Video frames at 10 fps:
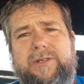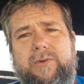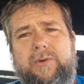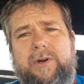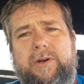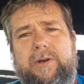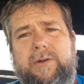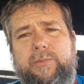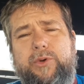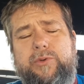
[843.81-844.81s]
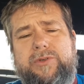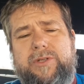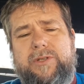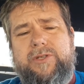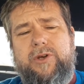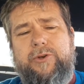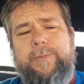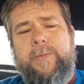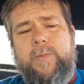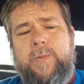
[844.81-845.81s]
or boost. So
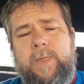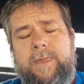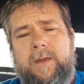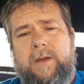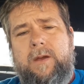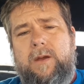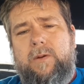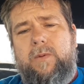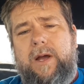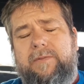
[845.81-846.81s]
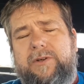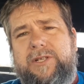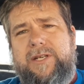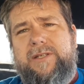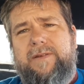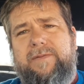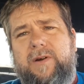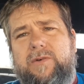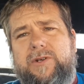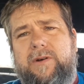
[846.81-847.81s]
after changing the
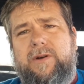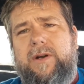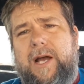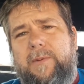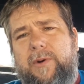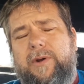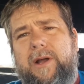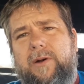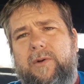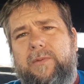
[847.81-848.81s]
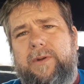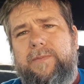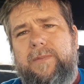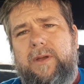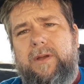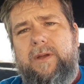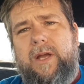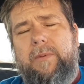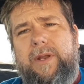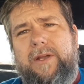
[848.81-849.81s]
filter, I'm around,
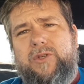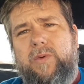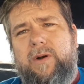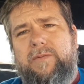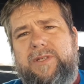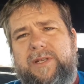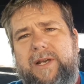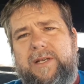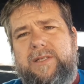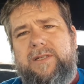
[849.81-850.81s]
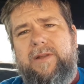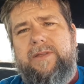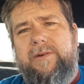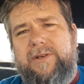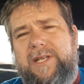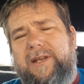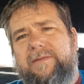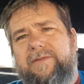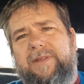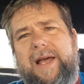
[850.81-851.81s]
I would hit 12.6 to
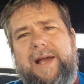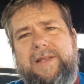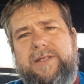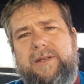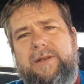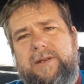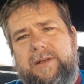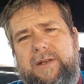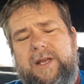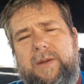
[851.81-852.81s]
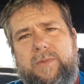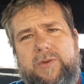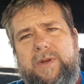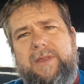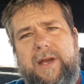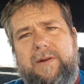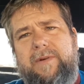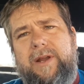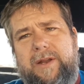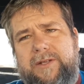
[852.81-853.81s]
13 flat, in between that
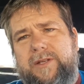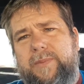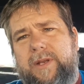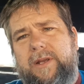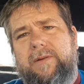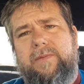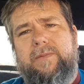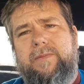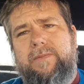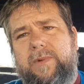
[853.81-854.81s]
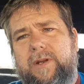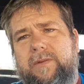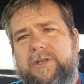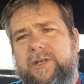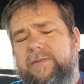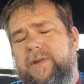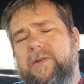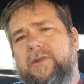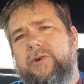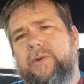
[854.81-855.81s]
range, depending on, you know, the shift and
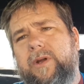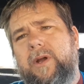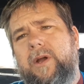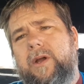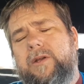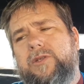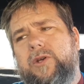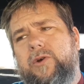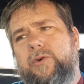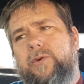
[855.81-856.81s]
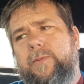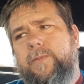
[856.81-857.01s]
the load. So